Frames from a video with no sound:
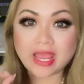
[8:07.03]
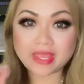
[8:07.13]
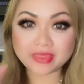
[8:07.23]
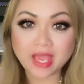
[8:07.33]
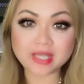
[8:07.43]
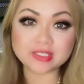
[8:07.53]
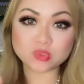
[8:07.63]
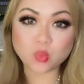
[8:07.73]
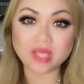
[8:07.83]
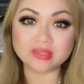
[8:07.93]
And that is
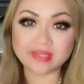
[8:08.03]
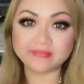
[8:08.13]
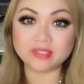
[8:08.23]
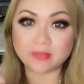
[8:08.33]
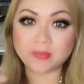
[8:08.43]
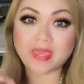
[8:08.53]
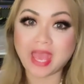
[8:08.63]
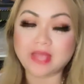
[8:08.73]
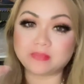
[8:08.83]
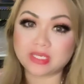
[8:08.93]
what Level Up
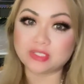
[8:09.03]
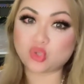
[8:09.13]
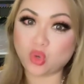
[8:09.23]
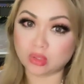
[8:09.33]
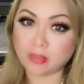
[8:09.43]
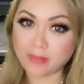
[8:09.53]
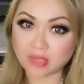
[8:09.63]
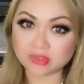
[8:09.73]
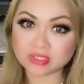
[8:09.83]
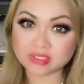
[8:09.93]
Academy is all
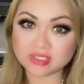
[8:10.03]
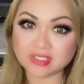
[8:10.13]
about.